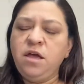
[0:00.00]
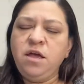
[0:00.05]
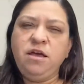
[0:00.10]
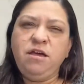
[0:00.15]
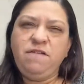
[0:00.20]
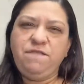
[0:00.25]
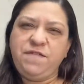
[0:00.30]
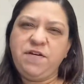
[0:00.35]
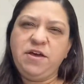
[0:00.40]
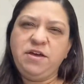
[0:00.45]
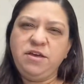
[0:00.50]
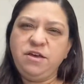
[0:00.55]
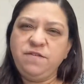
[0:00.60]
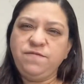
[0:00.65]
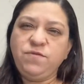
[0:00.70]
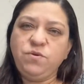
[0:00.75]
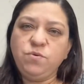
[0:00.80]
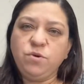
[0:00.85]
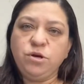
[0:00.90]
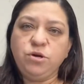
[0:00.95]
if I give
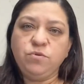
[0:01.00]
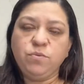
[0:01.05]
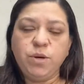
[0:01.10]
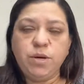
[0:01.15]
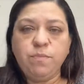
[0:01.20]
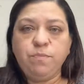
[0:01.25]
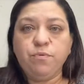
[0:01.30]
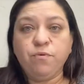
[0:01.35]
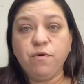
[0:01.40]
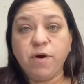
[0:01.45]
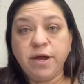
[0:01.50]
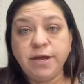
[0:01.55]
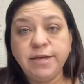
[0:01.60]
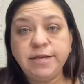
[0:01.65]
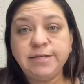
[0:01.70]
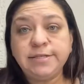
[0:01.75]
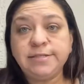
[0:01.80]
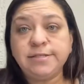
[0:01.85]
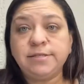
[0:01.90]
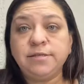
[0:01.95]
you a great
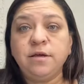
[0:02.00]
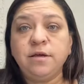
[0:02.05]
price,